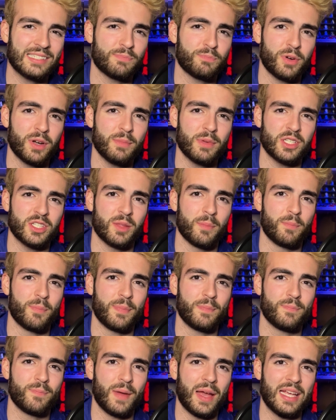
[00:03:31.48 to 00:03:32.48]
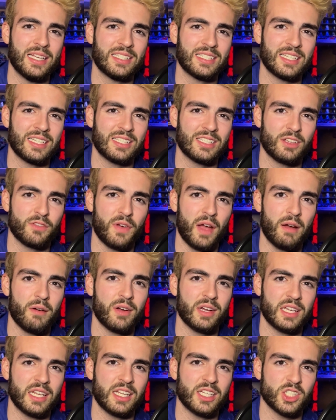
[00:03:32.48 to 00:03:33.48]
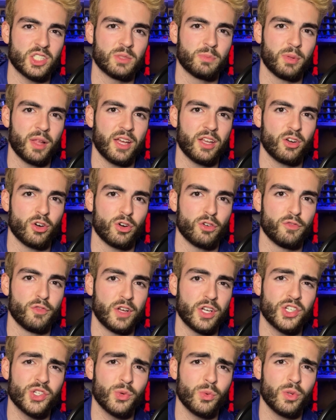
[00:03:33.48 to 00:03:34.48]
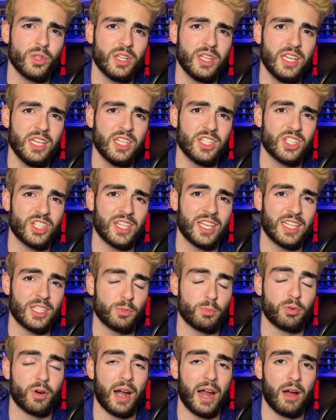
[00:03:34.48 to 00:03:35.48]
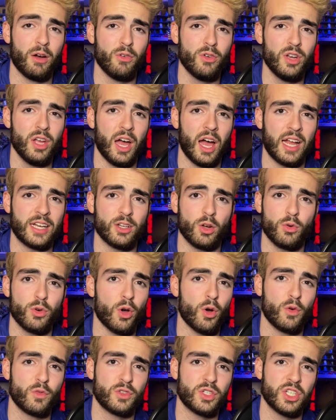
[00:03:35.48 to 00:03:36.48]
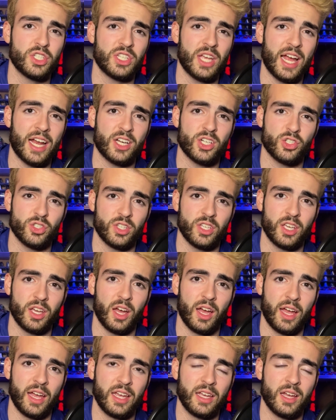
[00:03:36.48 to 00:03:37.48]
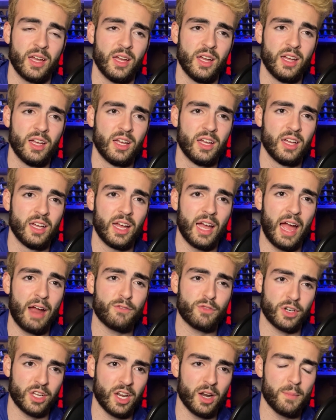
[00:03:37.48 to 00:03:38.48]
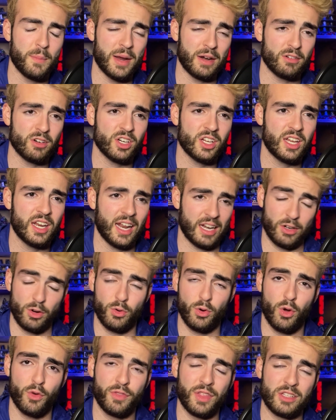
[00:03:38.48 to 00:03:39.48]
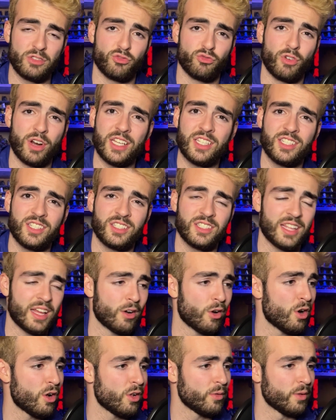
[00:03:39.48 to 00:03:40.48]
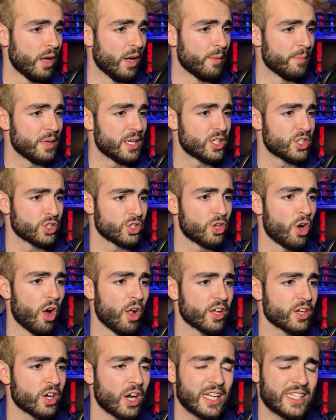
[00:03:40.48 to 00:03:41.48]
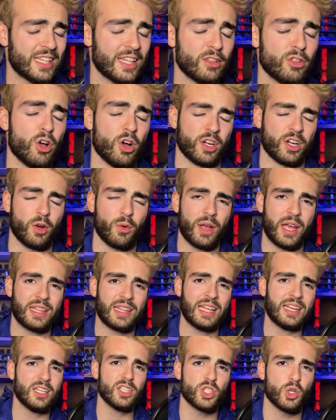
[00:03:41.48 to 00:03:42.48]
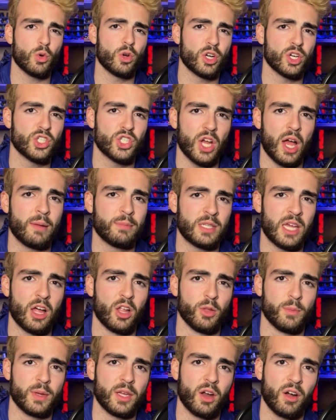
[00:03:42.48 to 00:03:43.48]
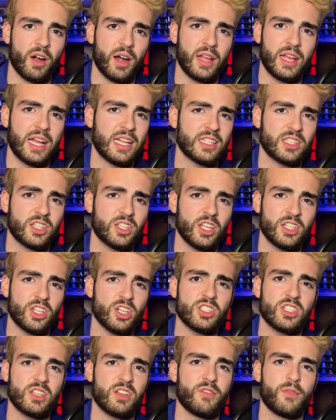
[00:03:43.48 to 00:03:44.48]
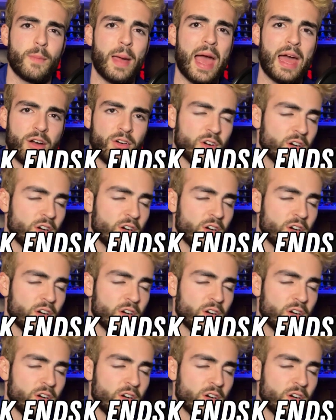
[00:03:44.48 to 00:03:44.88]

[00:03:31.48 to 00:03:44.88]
pretty much the basis of how I can explain her visually. She is brown. I don't know if she's actually a African American. I don't know if that's racist at all. Me just calling. Look, okay, they didn't do a good job telling me, alright? It doesn't even matter.